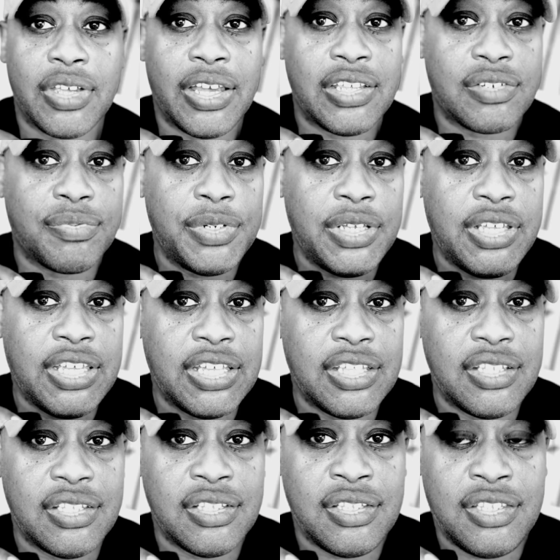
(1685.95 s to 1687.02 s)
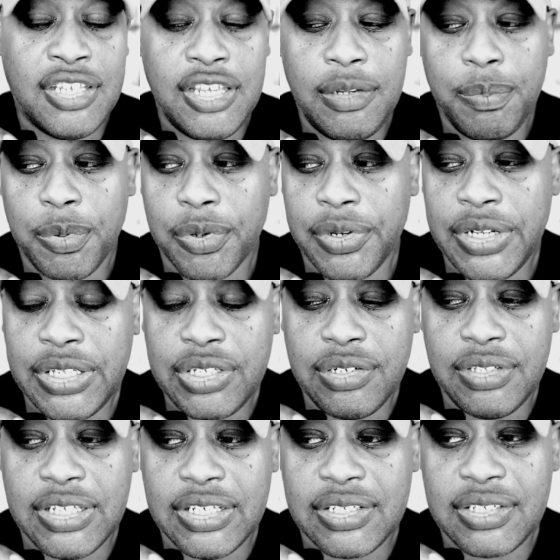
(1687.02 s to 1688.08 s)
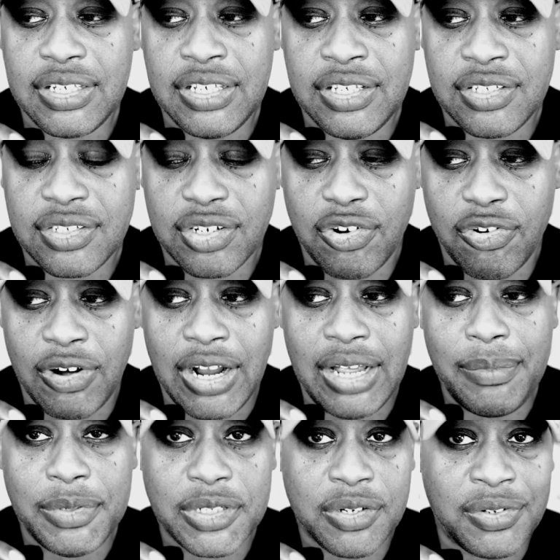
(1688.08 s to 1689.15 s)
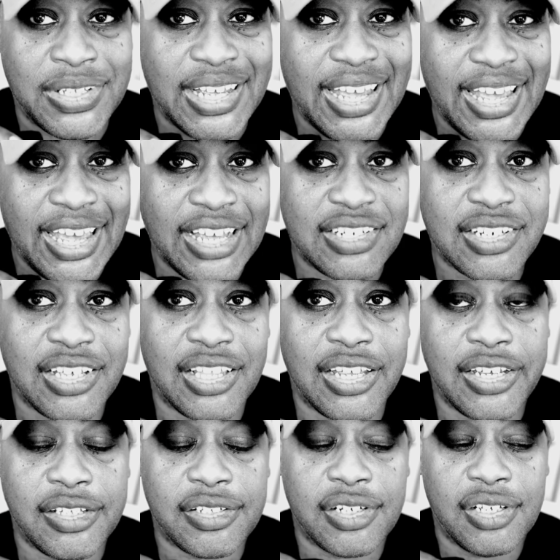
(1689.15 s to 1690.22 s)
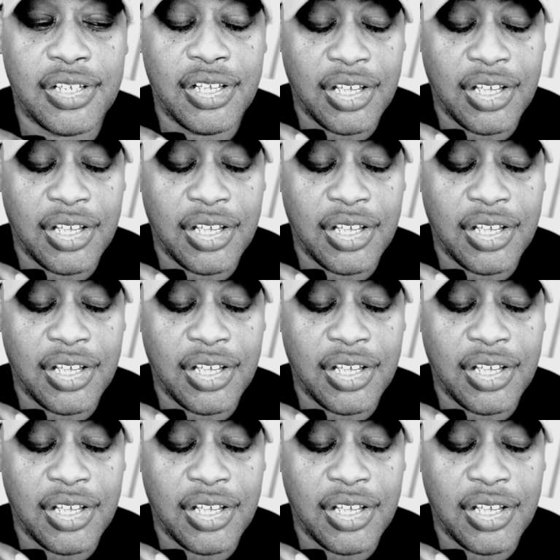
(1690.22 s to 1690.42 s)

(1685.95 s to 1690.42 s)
as we get deeper into this is crime is going to escalate.